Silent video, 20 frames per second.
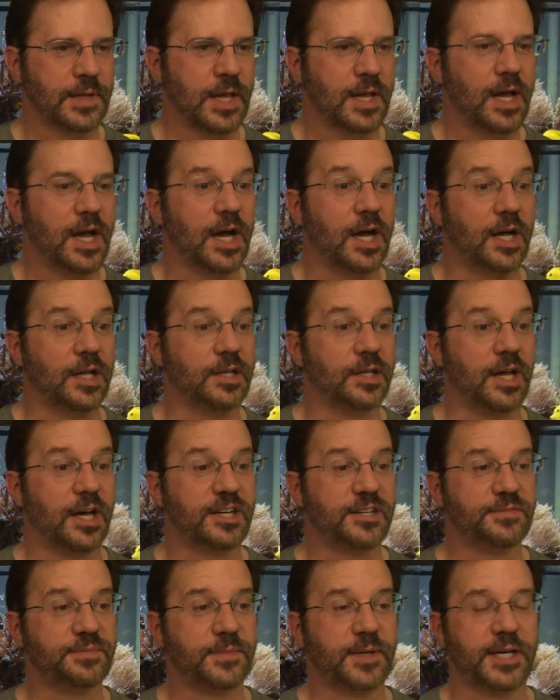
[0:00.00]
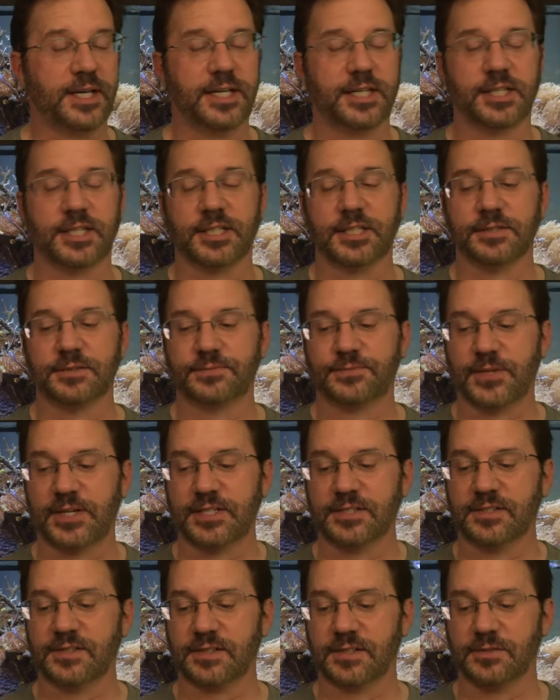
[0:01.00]
Uh, a lot of my uh,
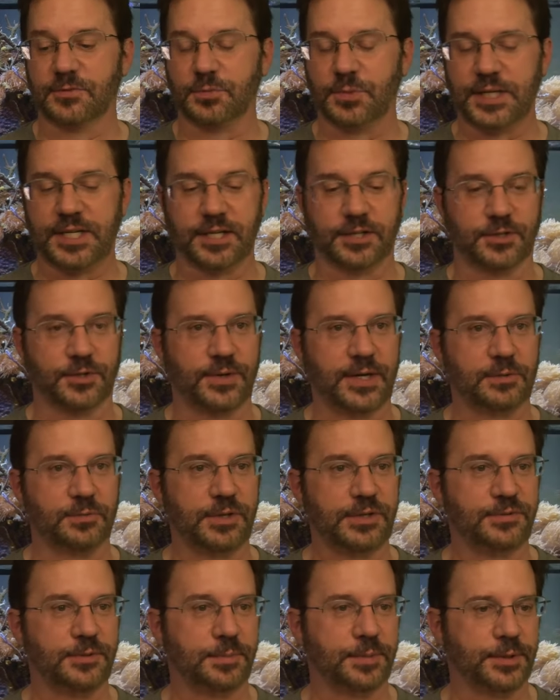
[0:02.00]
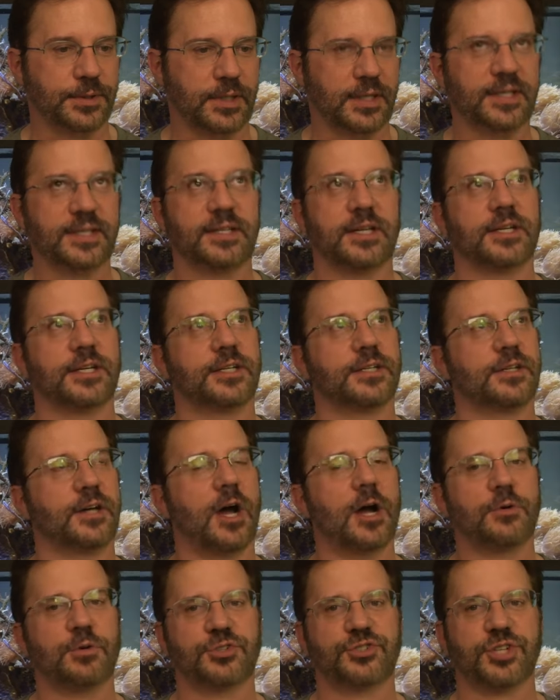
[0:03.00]
friends this weekend are at Reef at uh,
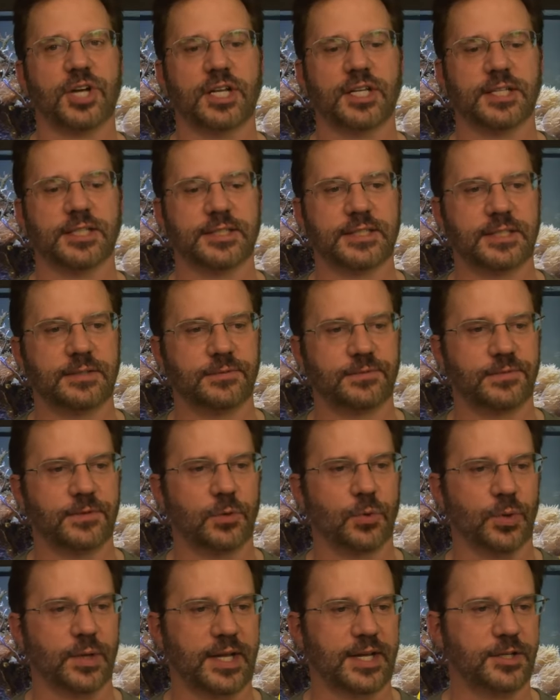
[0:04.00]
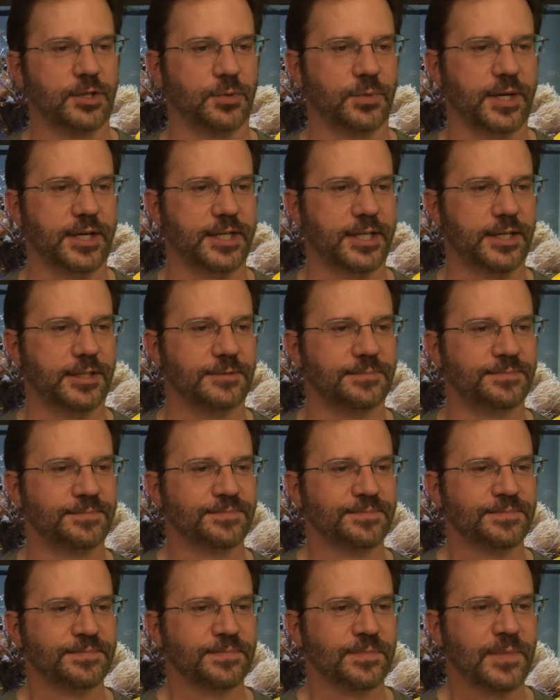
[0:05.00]
Aquashella in Orlando right now,
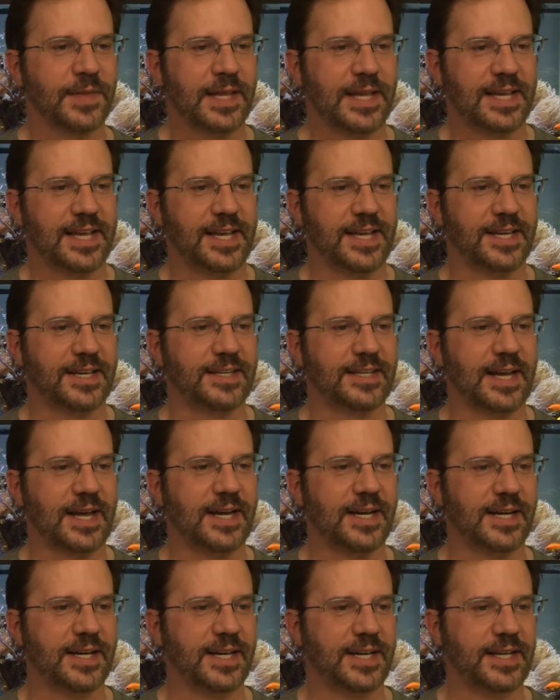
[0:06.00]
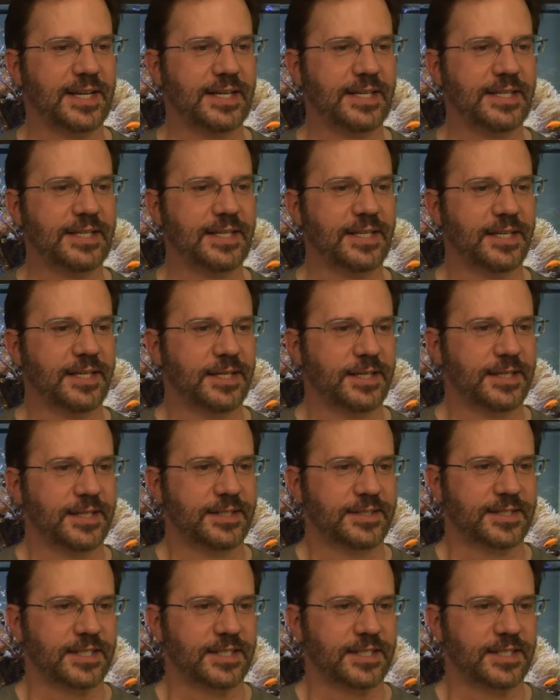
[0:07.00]
and I did